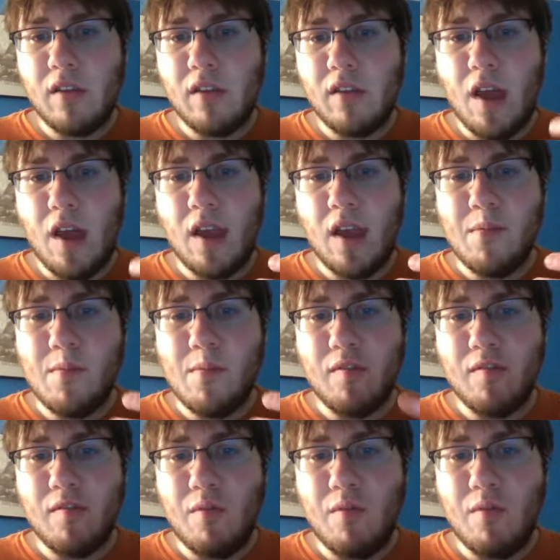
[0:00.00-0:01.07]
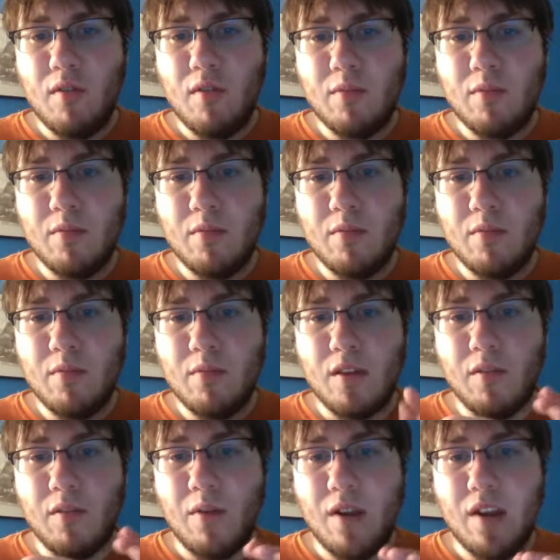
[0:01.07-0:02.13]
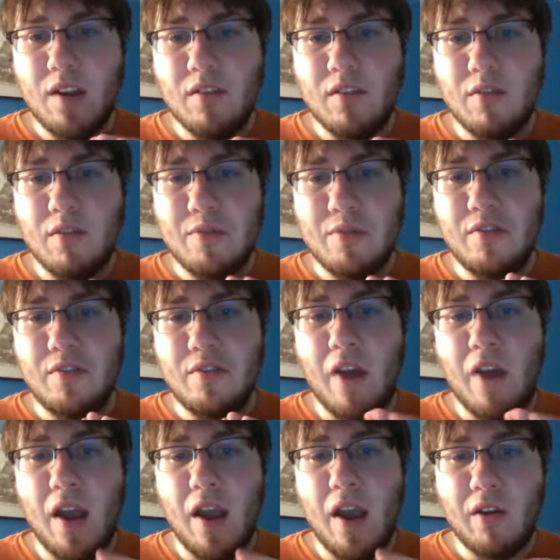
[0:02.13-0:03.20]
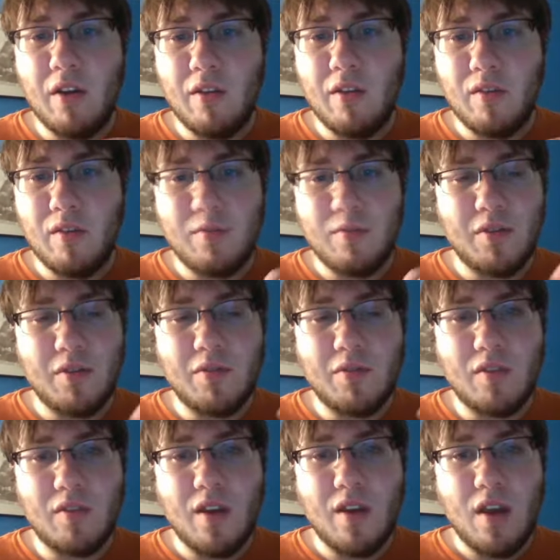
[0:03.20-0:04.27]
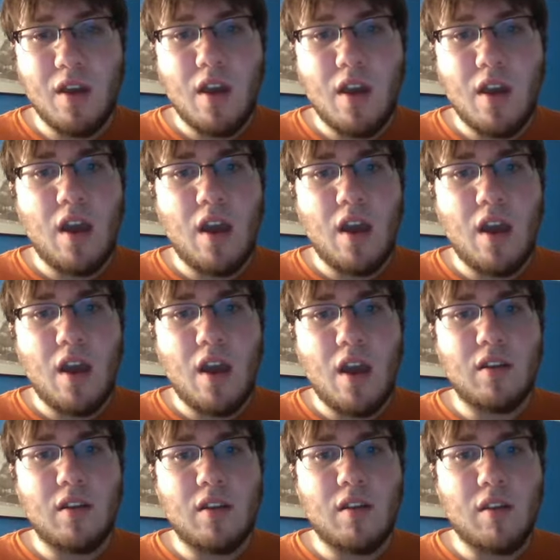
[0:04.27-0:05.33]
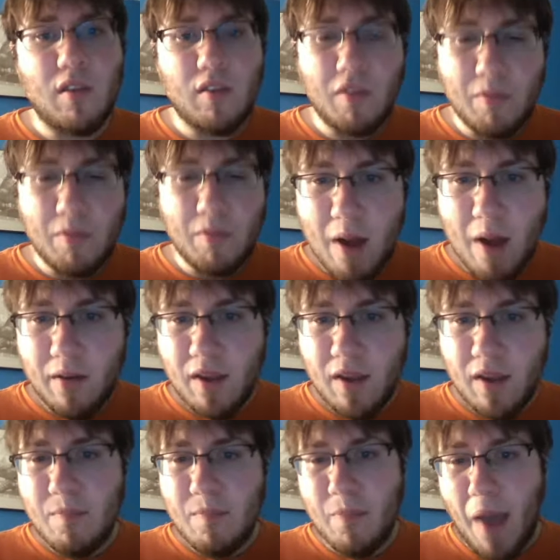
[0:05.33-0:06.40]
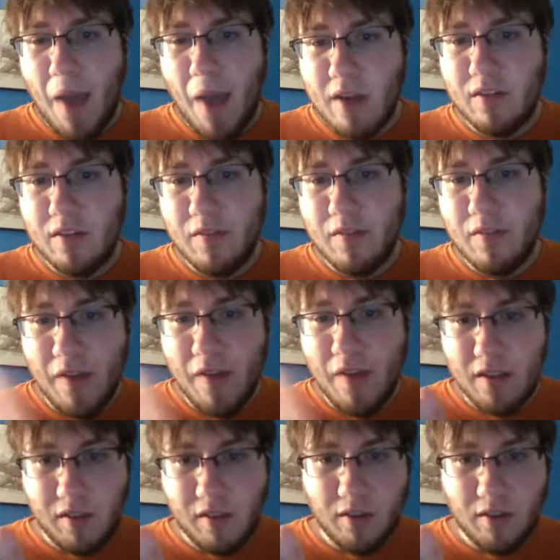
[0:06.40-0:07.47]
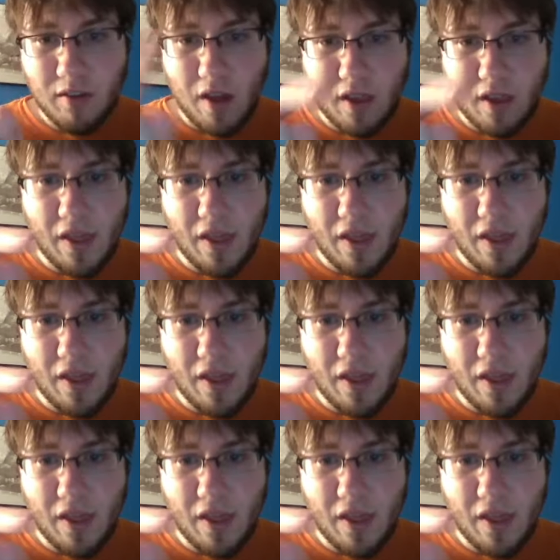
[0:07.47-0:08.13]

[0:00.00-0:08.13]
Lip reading: time formed what he termed gyres, which was a spiraling pattern of events that